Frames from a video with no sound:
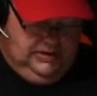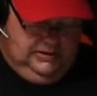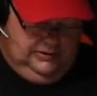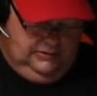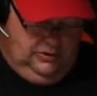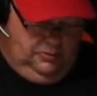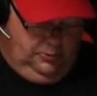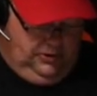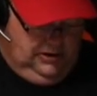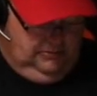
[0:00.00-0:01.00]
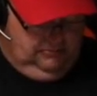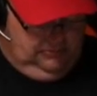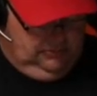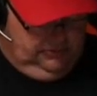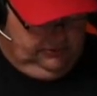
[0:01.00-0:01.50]
So pretty
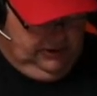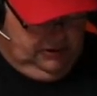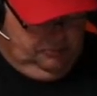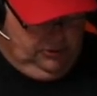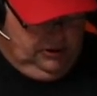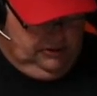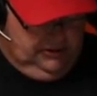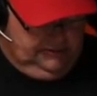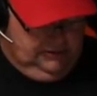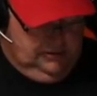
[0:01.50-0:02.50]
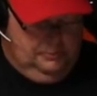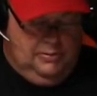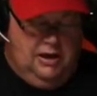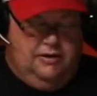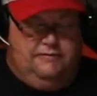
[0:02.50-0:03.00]
looks like a pretty decent
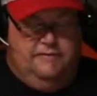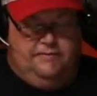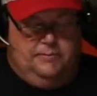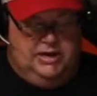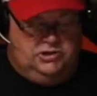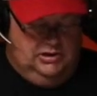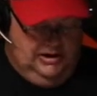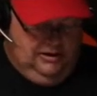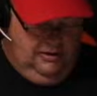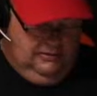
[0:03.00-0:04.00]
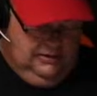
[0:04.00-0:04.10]
amount of information here.